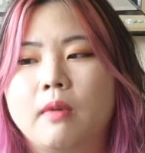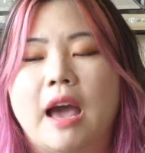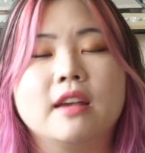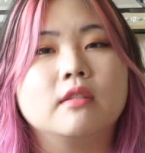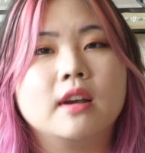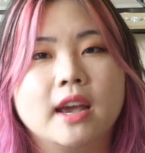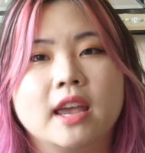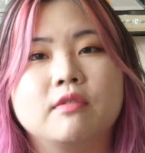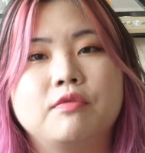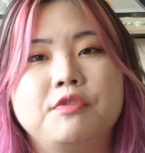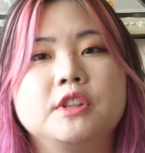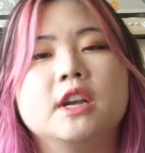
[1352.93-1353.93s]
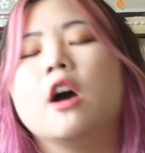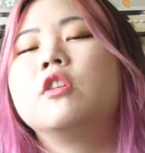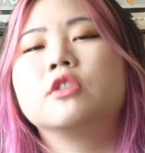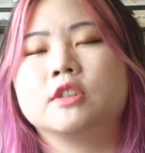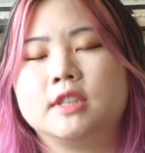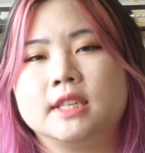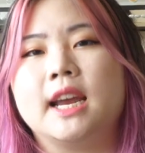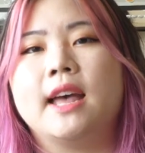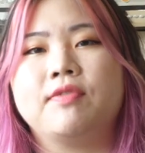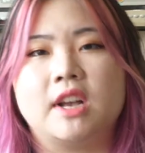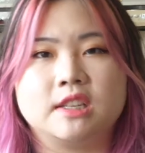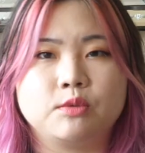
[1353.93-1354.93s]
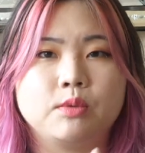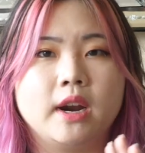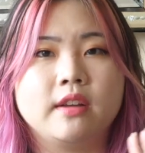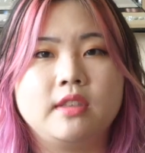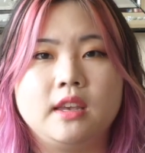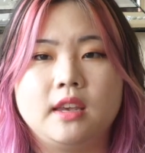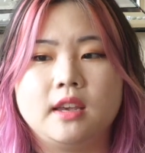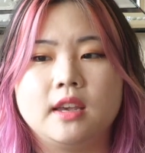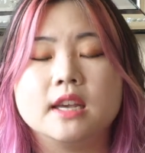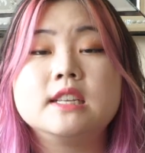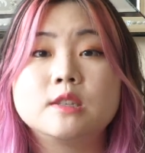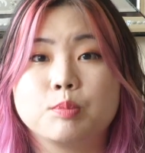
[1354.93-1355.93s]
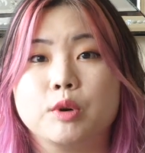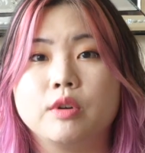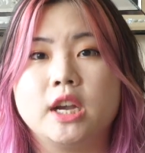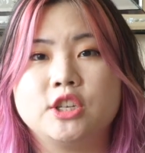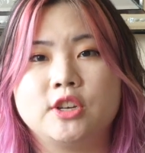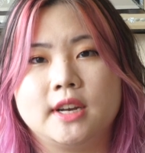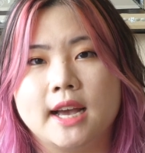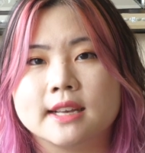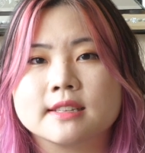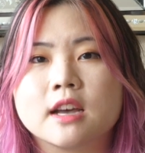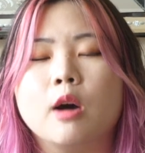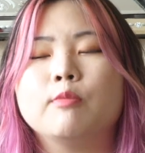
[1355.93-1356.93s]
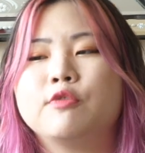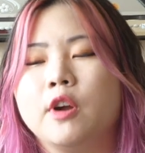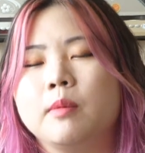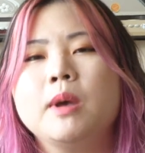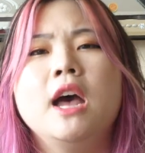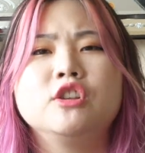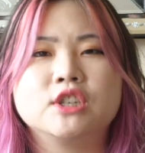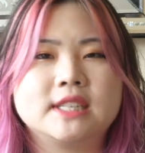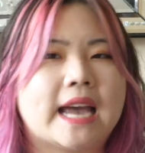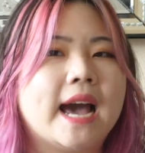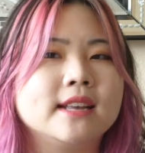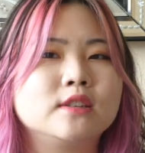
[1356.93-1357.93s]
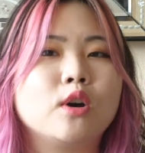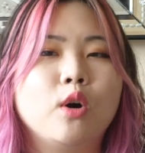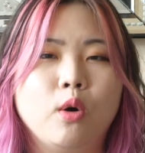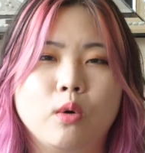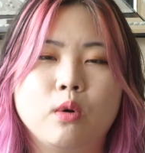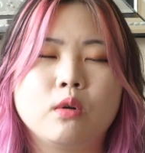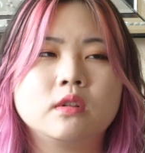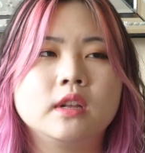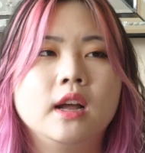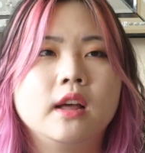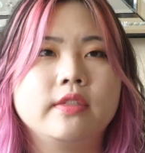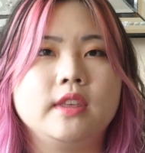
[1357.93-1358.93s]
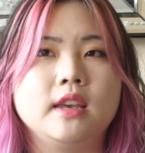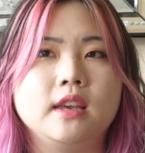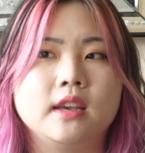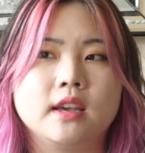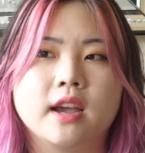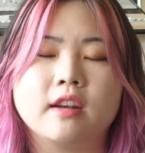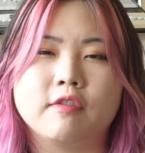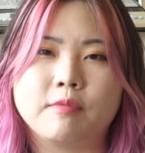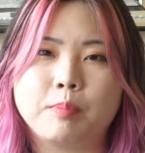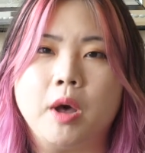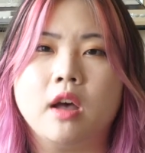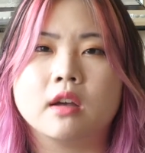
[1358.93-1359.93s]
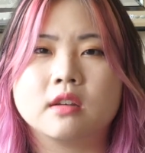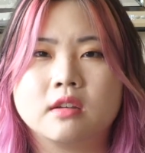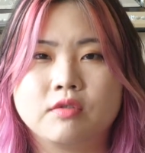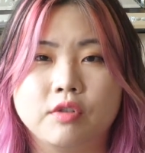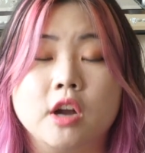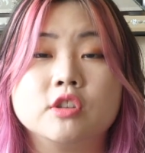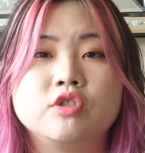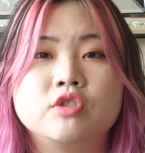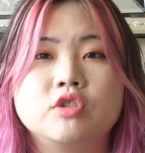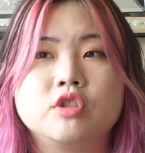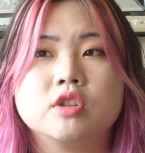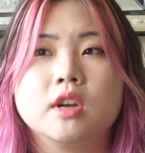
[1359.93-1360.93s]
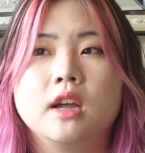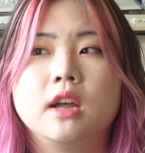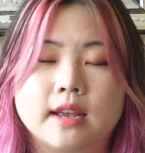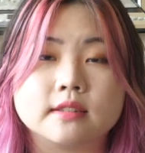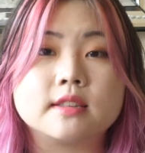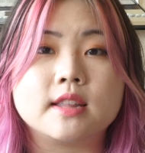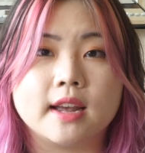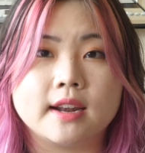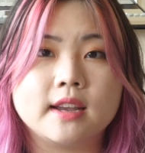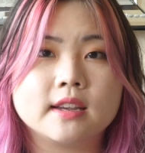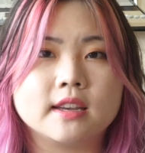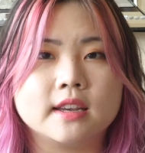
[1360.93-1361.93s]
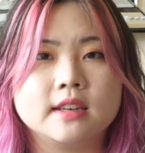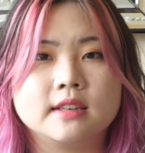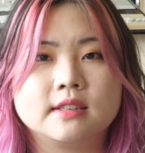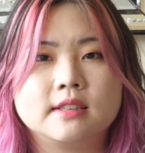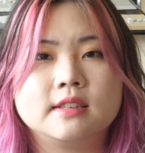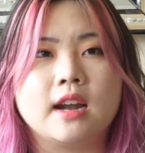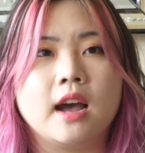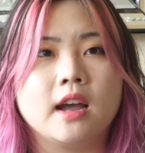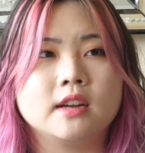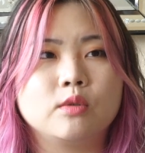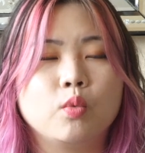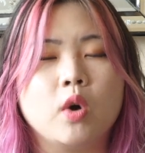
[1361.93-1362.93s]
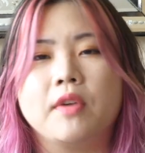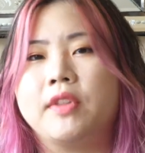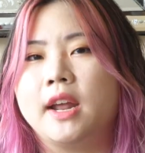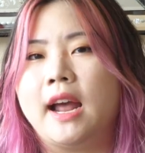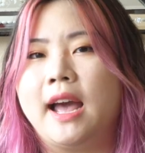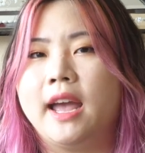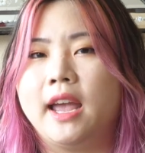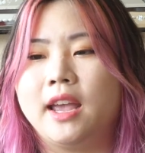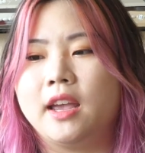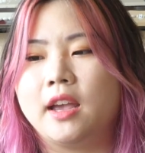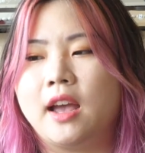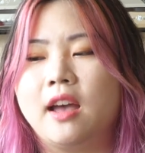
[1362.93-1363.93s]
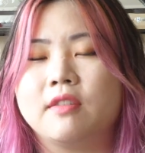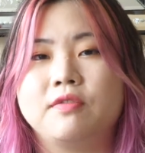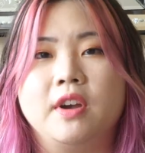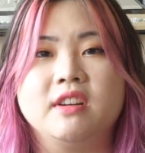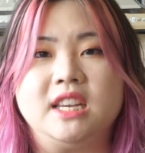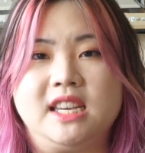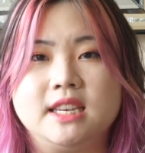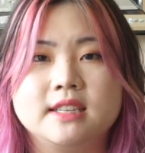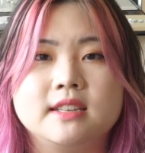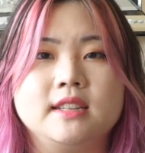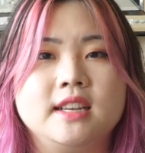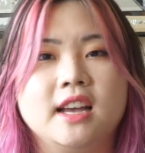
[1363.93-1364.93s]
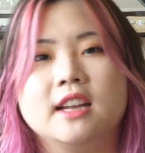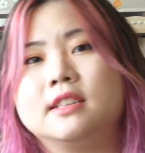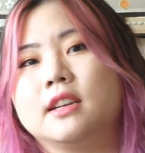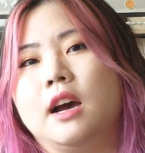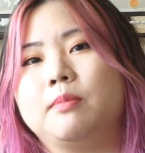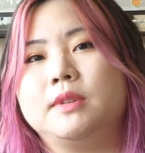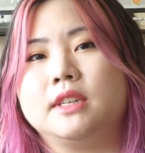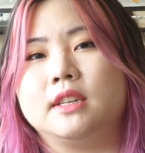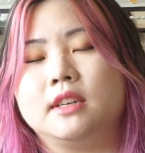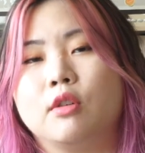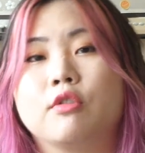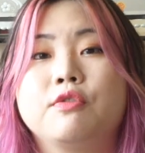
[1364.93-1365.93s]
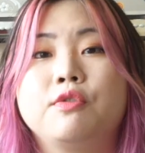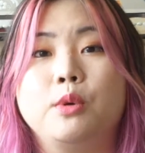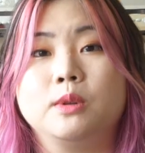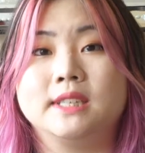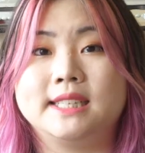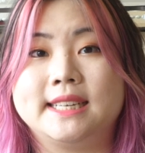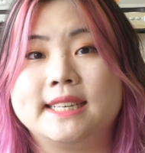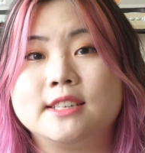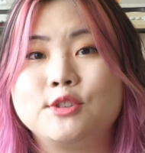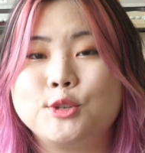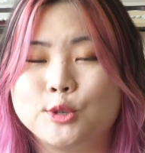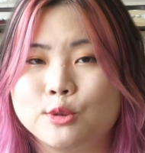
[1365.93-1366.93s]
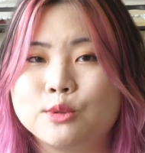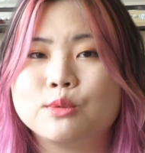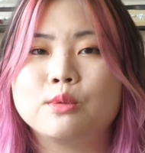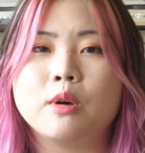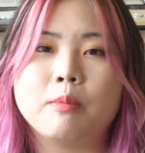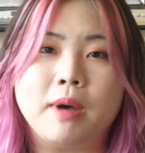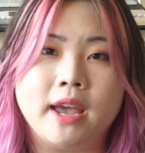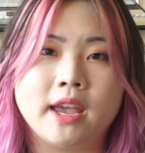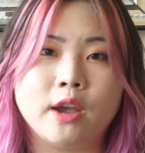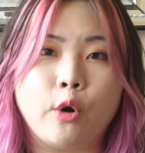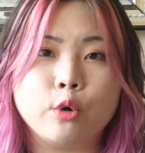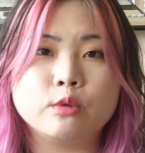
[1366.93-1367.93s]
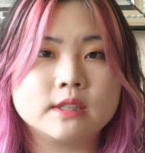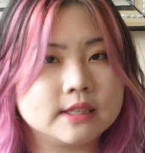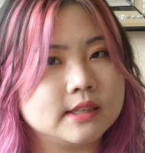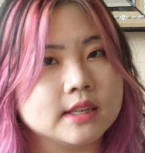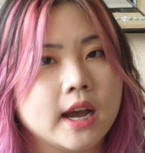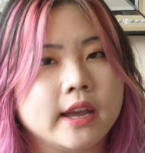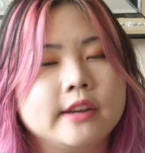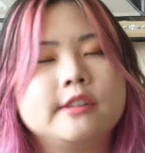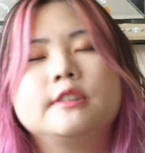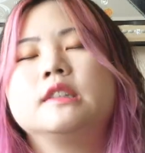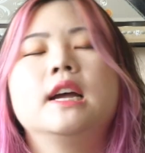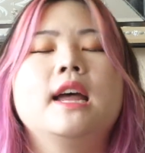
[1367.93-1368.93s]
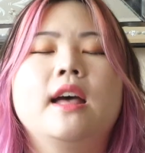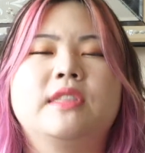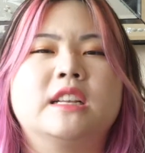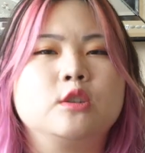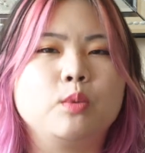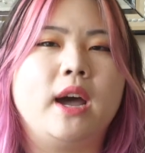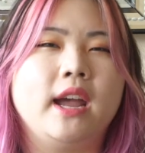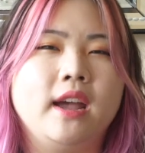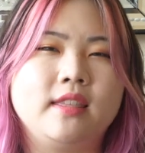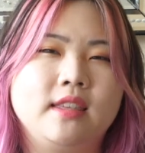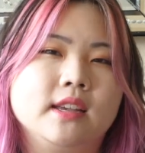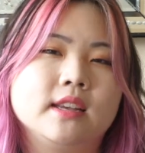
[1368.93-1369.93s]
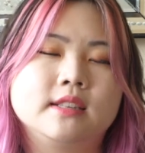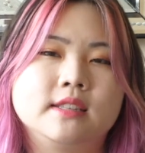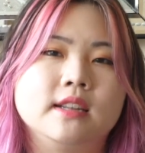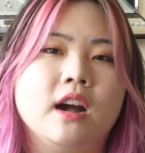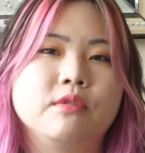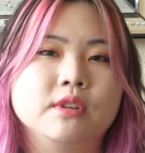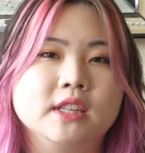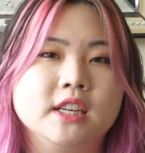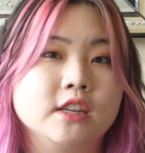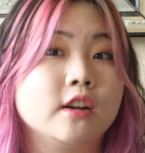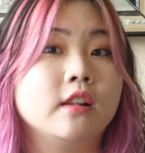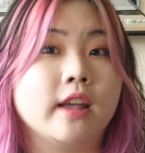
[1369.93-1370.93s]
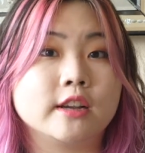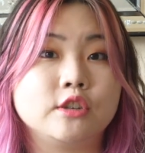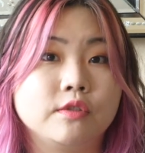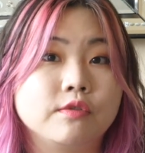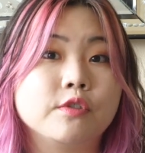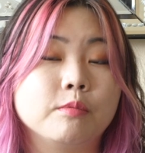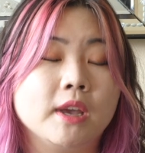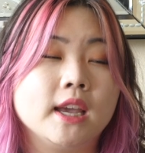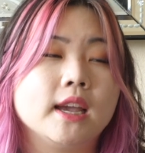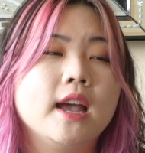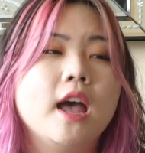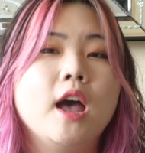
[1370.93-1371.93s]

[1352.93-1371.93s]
I can fully understand that's where the inspiration has come from. Just as a whole, the kind of punk grunge aesthetic is not one that I have very easily adopted or folded into my own style. That's why I think it's not really a collection for me.